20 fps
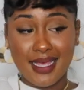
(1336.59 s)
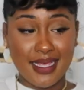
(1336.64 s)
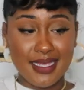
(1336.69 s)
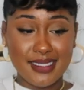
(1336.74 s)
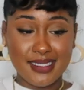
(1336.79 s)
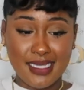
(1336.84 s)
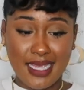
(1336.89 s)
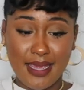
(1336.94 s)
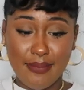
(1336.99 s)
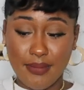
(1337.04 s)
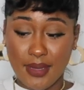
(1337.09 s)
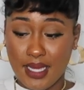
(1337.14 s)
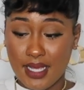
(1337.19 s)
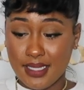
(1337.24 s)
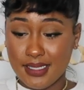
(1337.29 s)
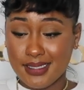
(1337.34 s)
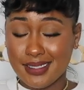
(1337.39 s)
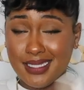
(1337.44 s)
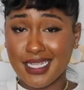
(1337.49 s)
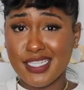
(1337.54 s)
is a
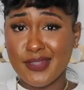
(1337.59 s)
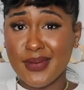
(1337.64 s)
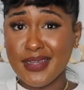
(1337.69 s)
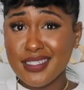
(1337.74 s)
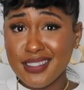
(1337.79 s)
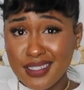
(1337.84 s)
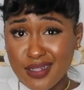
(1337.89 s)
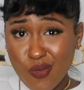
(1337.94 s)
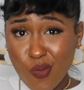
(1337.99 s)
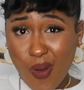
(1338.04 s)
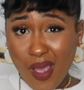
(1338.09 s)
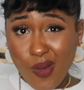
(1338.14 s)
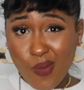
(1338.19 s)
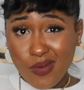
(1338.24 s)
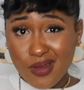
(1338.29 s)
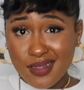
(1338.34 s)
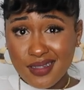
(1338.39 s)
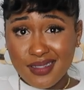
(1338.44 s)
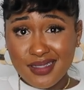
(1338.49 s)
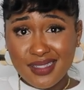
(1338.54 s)
must especially the white
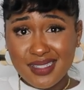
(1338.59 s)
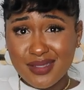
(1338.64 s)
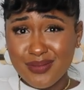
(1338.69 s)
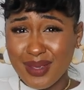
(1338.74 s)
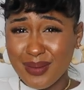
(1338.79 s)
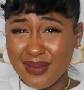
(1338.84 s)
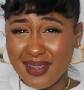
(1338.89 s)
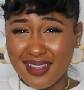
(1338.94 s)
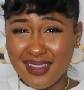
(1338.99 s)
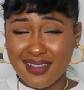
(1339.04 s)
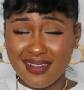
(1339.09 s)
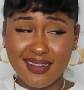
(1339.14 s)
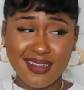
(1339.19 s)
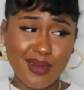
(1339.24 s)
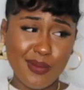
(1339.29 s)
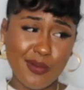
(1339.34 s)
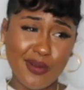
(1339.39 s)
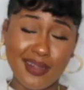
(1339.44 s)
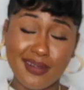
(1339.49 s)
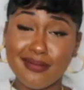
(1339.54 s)
ones baby
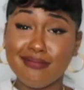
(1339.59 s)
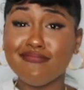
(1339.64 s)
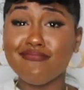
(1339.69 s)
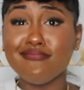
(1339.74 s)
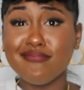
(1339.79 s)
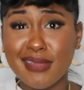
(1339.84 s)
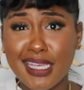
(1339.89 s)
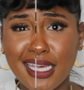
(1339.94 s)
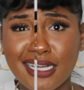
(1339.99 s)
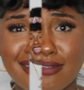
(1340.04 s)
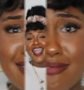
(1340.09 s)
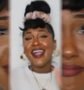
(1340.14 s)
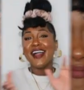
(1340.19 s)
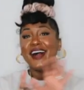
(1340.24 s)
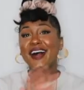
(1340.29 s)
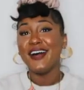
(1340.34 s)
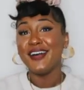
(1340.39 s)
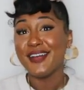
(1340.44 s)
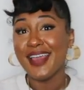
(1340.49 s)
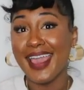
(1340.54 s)
come on get them
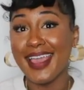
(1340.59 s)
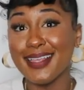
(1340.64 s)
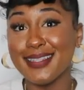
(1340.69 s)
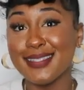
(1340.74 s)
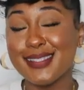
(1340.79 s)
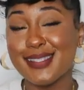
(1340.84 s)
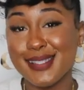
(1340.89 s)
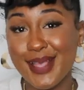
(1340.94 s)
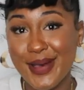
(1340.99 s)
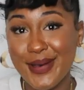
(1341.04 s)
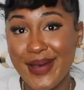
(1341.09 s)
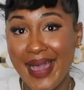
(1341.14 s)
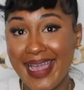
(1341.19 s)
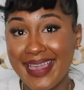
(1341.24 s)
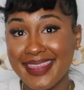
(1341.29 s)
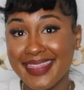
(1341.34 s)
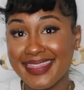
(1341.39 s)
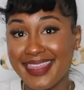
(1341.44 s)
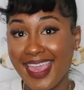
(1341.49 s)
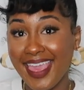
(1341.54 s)
okay so
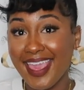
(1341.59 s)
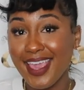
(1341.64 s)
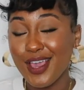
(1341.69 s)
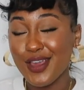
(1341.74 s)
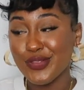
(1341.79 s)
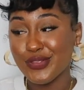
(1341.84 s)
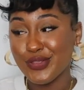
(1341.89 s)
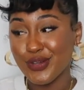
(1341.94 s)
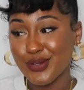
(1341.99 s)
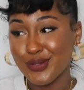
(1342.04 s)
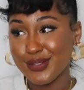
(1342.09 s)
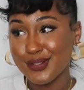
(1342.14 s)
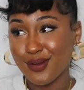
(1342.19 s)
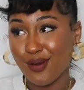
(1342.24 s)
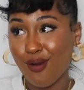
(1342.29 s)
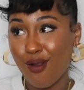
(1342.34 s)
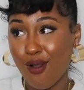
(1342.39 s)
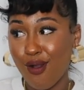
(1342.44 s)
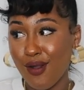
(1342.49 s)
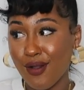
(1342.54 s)
i think those
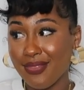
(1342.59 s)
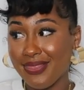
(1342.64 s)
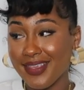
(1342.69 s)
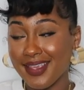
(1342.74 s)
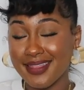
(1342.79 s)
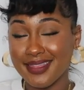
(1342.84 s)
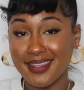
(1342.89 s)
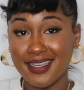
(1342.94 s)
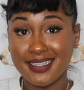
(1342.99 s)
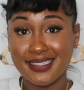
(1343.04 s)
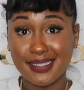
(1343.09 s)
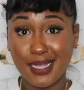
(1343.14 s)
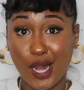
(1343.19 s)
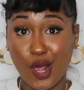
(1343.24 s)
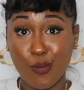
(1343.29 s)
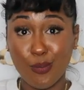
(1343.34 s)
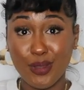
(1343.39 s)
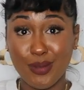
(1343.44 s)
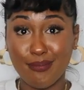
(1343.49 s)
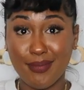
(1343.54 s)
are all the looks that
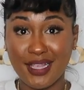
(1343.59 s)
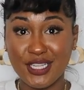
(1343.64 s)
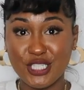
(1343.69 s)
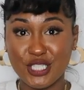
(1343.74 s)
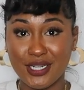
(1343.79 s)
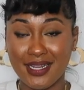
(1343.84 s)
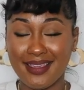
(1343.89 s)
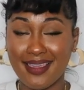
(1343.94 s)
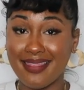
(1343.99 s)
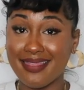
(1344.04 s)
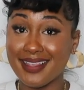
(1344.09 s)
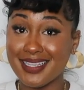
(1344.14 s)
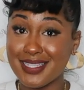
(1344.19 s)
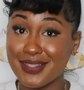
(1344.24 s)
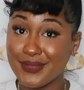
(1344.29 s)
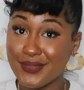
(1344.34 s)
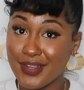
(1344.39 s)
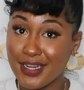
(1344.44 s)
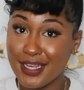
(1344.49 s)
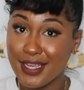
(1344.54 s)
i'll be mentioning in
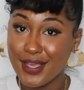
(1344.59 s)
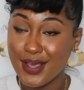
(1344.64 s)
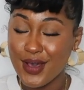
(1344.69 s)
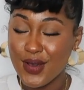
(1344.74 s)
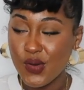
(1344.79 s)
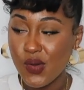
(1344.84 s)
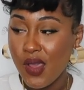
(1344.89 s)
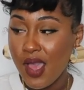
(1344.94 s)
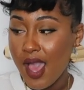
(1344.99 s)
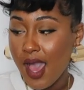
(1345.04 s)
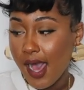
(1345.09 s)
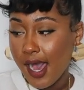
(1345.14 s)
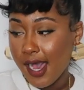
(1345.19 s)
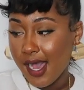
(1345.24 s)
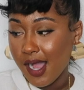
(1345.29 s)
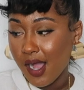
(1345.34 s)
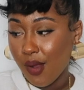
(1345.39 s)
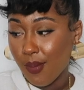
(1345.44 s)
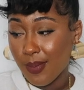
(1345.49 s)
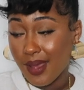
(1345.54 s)
this video
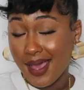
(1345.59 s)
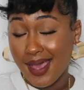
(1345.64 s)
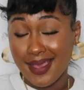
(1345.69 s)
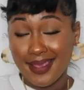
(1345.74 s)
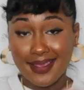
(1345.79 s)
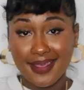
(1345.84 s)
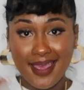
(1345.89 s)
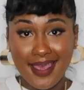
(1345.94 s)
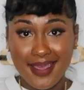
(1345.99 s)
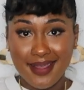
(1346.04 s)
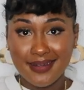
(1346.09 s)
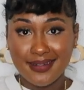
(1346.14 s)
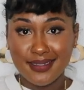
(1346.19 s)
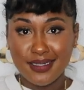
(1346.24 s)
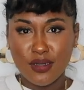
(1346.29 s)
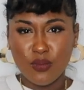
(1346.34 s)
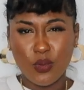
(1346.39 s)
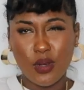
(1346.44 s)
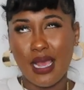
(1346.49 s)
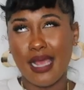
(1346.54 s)
um
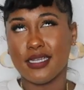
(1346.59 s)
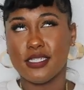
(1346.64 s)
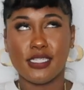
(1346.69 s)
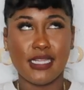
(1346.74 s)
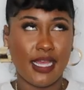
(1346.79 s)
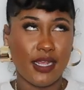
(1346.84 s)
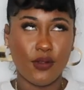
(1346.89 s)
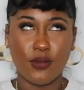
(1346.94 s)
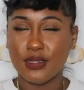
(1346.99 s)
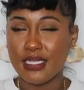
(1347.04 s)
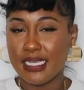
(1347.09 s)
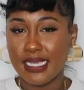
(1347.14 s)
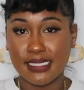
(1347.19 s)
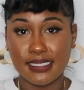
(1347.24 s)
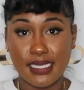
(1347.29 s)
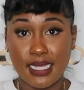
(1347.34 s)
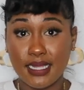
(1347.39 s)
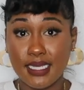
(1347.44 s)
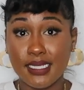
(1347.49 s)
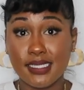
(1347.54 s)
again well actually i don't think i
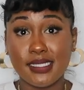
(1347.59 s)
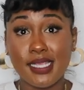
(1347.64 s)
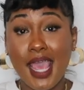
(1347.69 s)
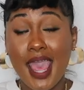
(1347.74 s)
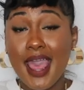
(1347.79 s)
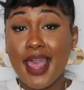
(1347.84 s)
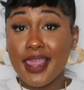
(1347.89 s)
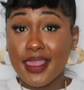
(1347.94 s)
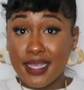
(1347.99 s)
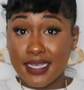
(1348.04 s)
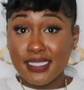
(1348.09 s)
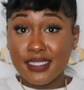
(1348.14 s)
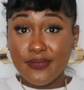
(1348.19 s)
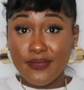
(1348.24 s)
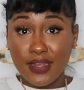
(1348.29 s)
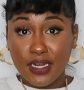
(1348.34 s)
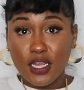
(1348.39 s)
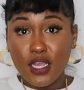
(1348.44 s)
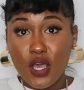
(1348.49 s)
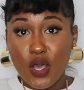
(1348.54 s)
said this this
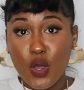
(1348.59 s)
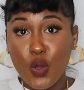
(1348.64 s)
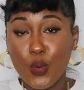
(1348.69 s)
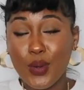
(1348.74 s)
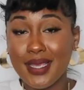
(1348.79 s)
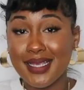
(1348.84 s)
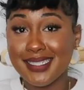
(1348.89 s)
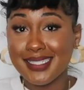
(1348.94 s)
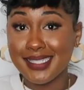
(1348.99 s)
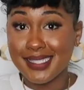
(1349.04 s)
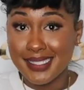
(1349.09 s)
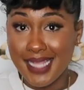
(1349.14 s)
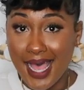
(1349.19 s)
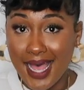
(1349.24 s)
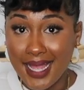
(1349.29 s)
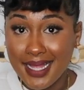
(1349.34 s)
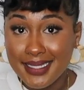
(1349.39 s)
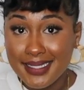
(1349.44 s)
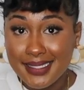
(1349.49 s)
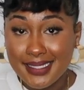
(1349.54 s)
video is
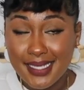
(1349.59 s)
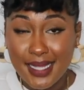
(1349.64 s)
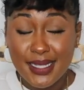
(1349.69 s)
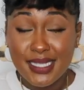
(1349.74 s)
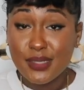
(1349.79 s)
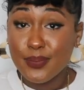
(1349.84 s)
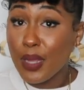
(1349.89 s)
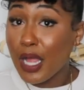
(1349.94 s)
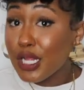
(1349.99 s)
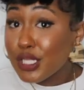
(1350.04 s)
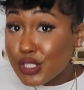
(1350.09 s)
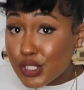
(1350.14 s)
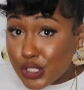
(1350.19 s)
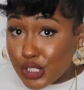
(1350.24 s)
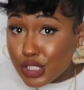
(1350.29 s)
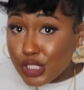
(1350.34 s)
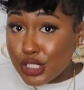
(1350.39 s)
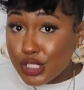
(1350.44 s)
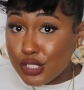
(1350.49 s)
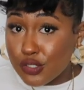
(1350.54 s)
not
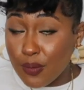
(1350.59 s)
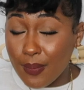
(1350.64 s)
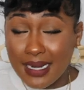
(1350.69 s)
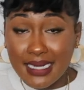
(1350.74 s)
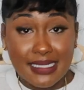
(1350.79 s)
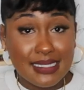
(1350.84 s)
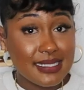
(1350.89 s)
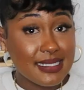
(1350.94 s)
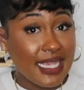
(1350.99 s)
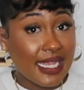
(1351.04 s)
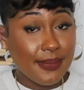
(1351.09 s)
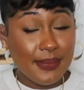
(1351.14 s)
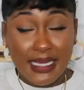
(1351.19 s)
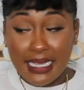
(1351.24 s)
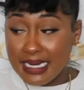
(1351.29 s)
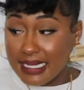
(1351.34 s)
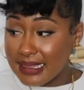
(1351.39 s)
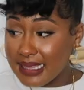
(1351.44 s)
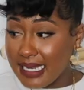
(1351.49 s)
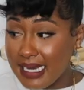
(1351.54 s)
sponsored nobody sent me
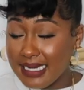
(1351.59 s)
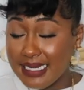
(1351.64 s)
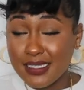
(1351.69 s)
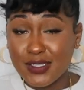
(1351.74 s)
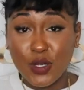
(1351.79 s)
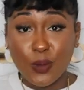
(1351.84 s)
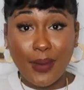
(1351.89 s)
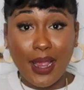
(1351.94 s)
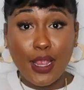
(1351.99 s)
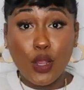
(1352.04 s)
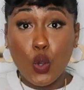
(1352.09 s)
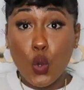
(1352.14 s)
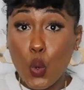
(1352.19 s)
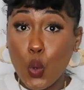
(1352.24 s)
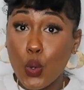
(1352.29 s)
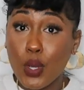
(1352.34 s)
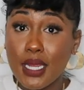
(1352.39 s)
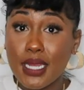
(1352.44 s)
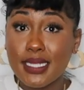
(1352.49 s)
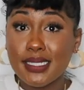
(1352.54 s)
anything these are my
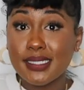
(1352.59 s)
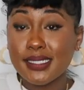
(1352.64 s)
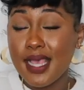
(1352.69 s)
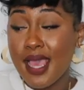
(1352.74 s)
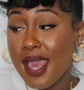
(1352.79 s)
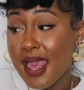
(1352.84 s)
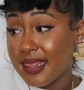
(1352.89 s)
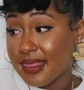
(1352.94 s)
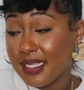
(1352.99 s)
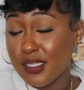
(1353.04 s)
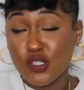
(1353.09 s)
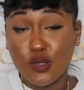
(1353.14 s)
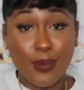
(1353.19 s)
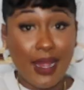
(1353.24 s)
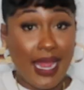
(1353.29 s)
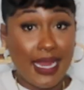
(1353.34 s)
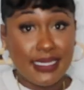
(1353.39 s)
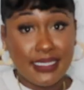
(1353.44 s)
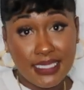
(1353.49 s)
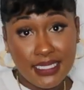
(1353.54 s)
coins these are
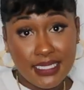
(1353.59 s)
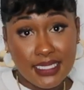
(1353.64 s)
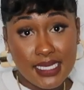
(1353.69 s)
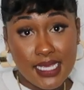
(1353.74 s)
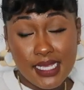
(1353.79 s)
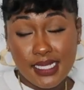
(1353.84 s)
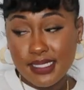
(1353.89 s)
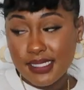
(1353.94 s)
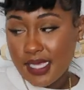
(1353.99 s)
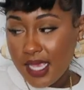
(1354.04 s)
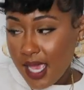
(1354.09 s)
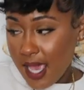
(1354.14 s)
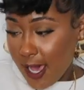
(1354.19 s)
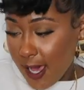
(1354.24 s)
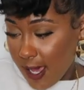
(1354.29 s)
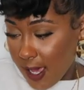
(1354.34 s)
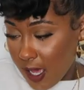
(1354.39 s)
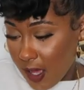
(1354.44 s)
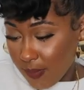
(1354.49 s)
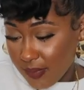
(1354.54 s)
my ideas
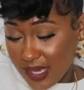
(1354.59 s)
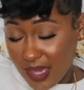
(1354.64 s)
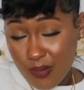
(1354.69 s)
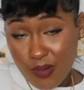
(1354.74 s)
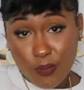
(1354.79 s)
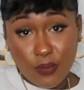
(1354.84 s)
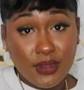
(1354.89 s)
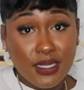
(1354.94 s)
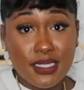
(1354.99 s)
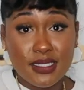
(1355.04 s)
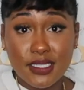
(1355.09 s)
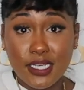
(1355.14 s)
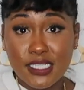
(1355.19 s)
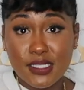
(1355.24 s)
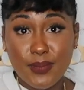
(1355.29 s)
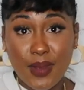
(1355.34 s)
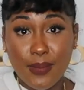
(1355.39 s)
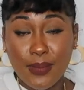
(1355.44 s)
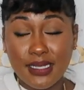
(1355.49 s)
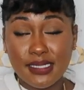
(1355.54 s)
um came up with these
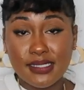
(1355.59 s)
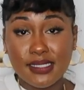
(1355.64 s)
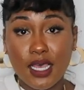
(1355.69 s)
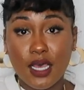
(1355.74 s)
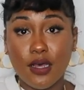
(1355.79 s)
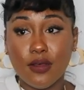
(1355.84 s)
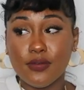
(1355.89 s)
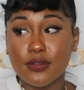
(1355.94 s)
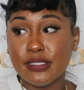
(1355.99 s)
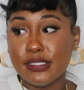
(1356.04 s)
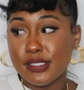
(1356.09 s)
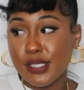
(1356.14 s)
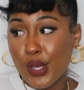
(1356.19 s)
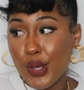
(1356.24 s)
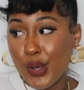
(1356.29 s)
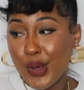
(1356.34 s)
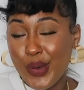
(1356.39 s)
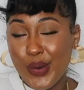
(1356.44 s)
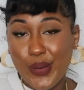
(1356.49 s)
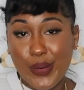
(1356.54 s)
looks by myself
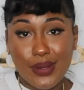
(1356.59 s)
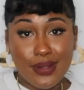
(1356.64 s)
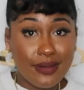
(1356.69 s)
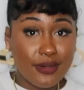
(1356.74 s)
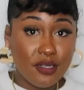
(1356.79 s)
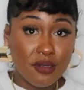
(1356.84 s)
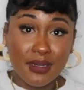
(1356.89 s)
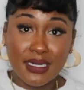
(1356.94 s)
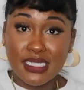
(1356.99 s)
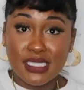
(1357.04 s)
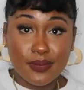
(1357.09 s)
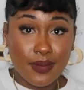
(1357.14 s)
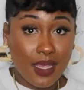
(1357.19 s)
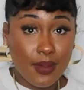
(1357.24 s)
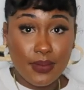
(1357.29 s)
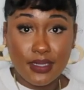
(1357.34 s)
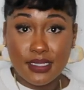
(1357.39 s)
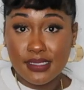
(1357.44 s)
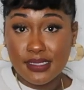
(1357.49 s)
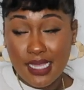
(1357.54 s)
so nobody's
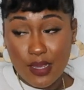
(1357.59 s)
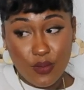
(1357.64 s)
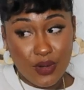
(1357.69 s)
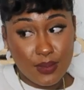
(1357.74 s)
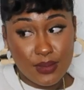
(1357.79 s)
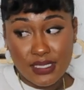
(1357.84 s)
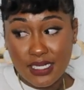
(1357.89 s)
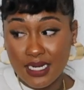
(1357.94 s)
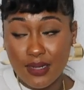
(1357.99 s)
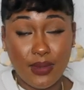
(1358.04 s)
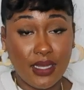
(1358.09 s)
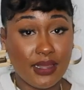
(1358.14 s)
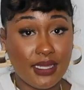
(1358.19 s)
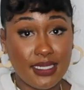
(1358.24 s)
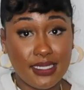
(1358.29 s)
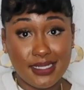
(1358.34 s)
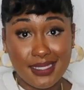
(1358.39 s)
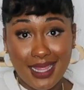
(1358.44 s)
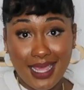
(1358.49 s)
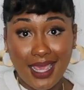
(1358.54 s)
paying me to say what i'm saying about
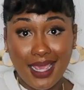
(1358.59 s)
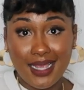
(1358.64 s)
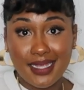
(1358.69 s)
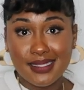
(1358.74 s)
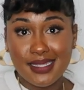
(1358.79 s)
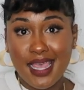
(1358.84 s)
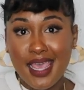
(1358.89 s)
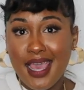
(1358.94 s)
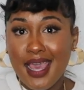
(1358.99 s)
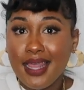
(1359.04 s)
these things